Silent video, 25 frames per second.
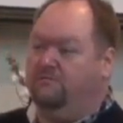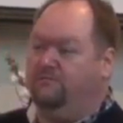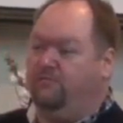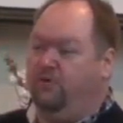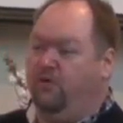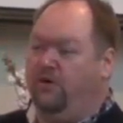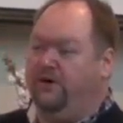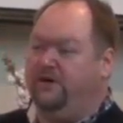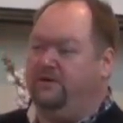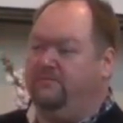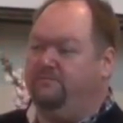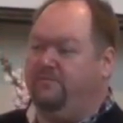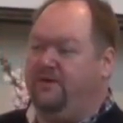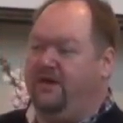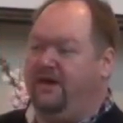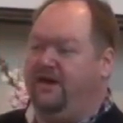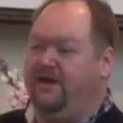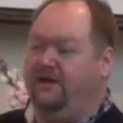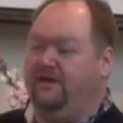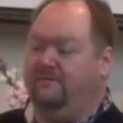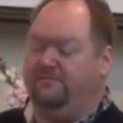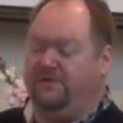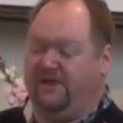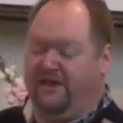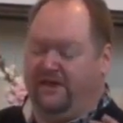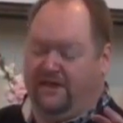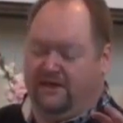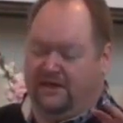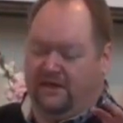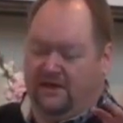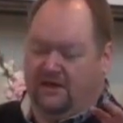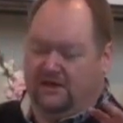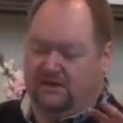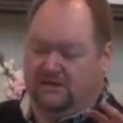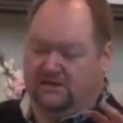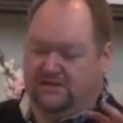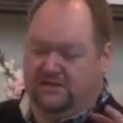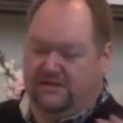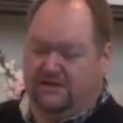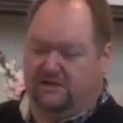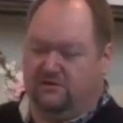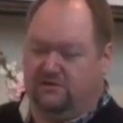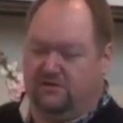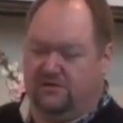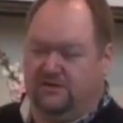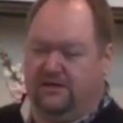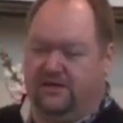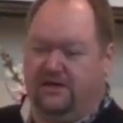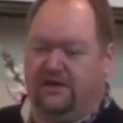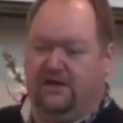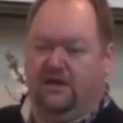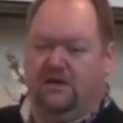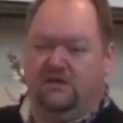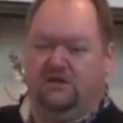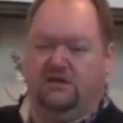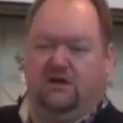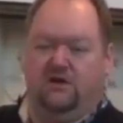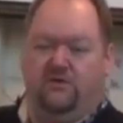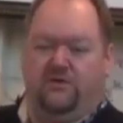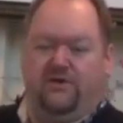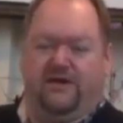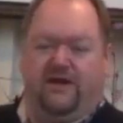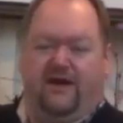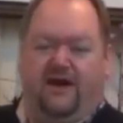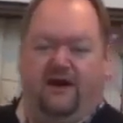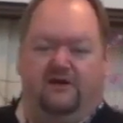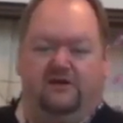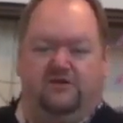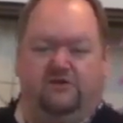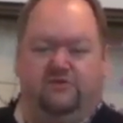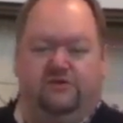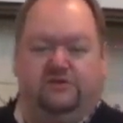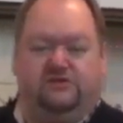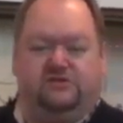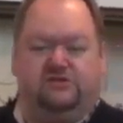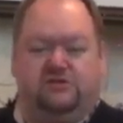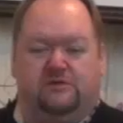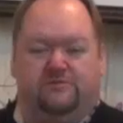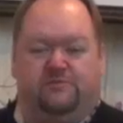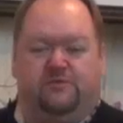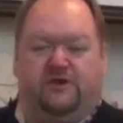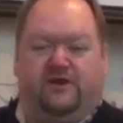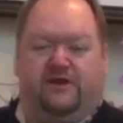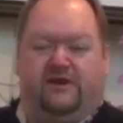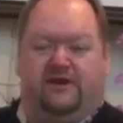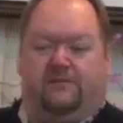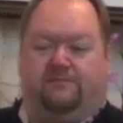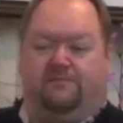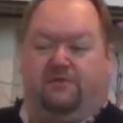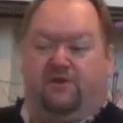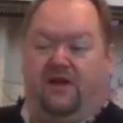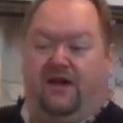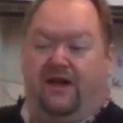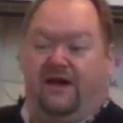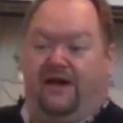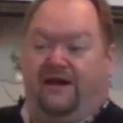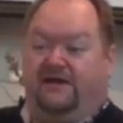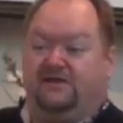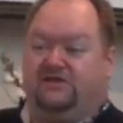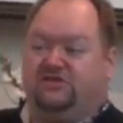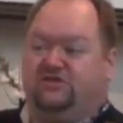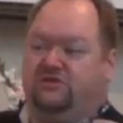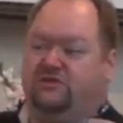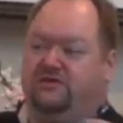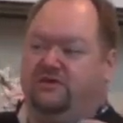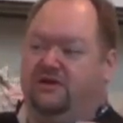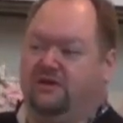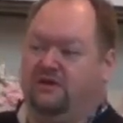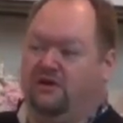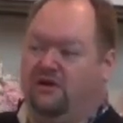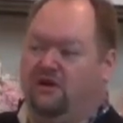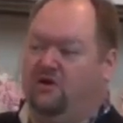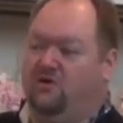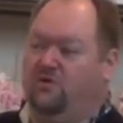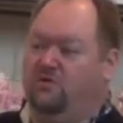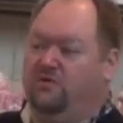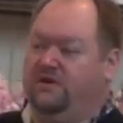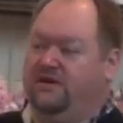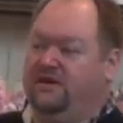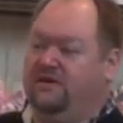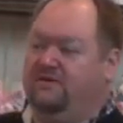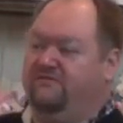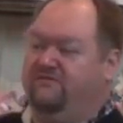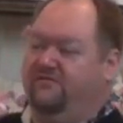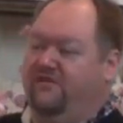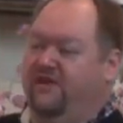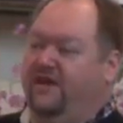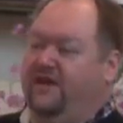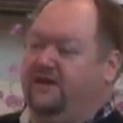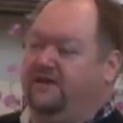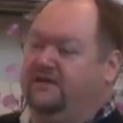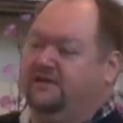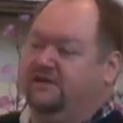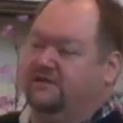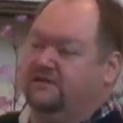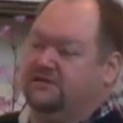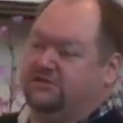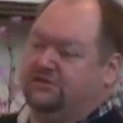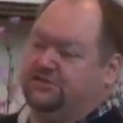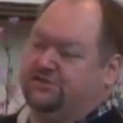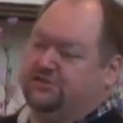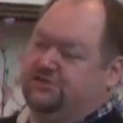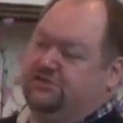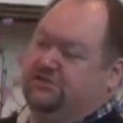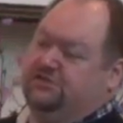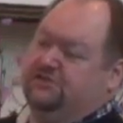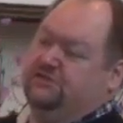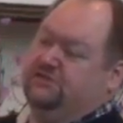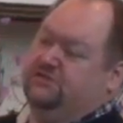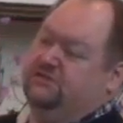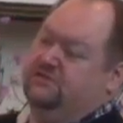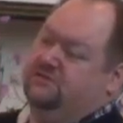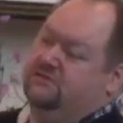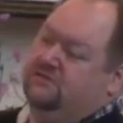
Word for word: point blank, literally, knowing how to interpret and apply it to their own advantage.